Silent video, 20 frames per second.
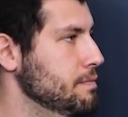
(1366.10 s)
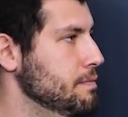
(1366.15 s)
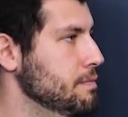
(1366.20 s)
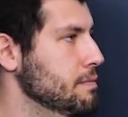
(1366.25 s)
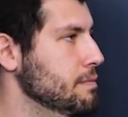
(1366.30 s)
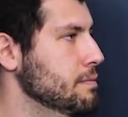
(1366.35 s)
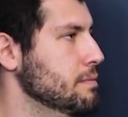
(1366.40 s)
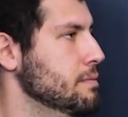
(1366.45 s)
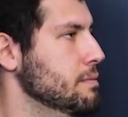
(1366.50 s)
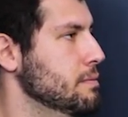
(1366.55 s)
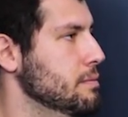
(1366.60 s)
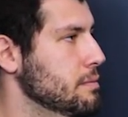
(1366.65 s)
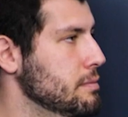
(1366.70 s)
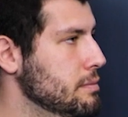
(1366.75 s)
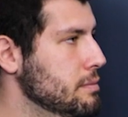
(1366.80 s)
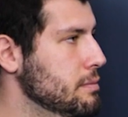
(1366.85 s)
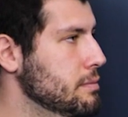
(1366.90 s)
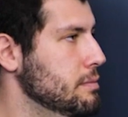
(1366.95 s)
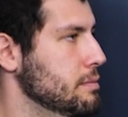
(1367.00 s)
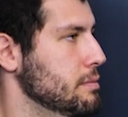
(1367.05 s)

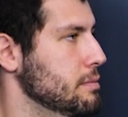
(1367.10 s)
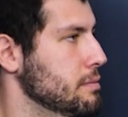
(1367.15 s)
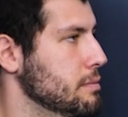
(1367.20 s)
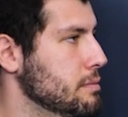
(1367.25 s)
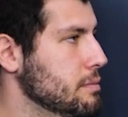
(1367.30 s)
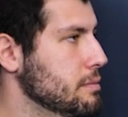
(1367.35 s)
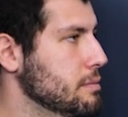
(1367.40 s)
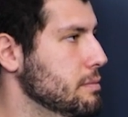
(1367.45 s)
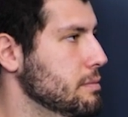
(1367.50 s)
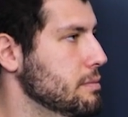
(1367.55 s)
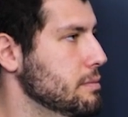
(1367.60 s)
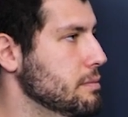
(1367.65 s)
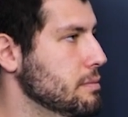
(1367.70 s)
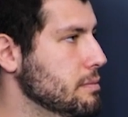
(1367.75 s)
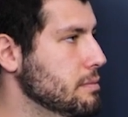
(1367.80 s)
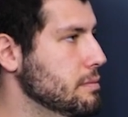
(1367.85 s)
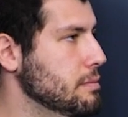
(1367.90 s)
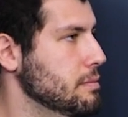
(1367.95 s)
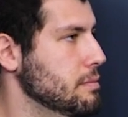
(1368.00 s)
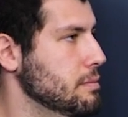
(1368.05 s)

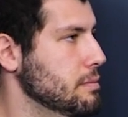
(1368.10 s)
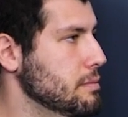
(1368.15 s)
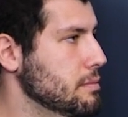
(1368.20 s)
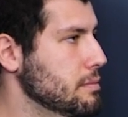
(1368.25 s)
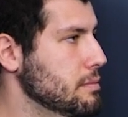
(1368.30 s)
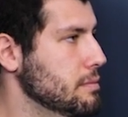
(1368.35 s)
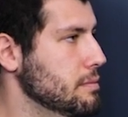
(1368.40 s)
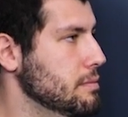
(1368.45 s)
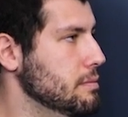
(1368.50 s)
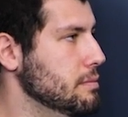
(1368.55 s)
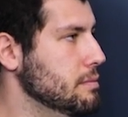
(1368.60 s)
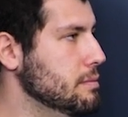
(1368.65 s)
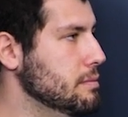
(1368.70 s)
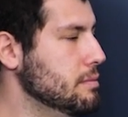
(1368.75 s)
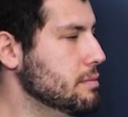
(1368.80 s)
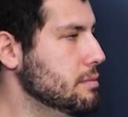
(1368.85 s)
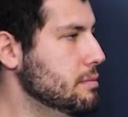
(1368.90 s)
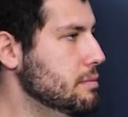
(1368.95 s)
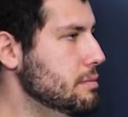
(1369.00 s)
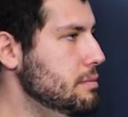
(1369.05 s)

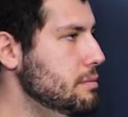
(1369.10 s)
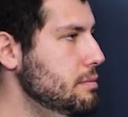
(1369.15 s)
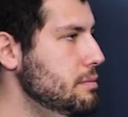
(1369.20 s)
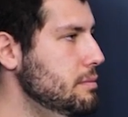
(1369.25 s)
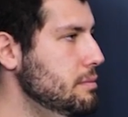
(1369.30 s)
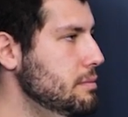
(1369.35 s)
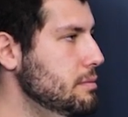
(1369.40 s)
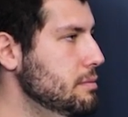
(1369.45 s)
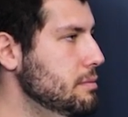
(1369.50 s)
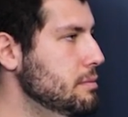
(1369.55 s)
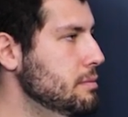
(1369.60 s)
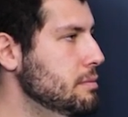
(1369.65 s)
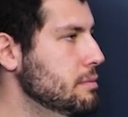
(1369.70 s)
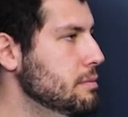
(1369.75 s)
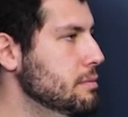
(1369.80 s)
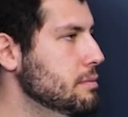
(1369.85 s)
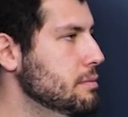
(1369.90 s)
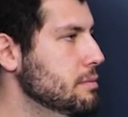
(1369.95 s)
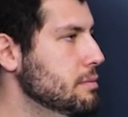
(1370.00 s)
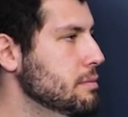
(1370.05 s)

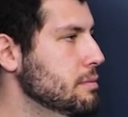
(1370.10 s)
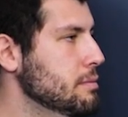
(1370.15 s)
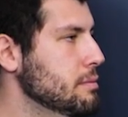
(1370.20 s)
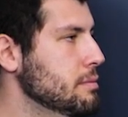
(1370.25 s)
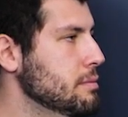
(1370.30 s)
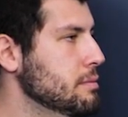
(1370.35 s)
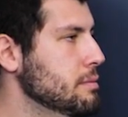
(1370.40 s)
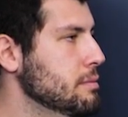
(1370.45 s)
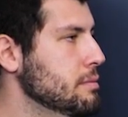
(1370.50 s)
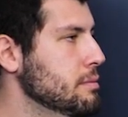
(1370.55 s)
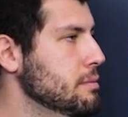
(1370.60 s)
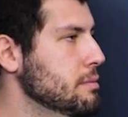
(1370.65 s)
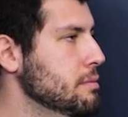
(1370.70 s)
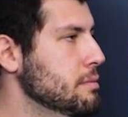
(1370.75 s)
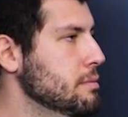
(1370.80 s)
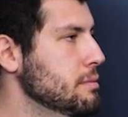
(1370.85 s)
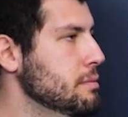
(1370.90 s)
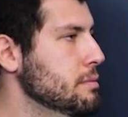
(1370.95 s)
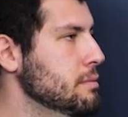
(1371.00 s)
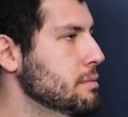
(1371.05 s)

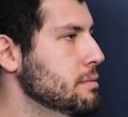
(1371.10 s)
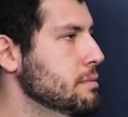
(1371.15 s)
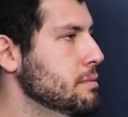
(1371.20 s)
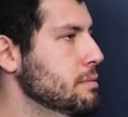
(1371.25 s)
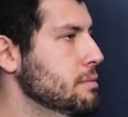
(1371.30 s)
No words are spoken by the person on screen.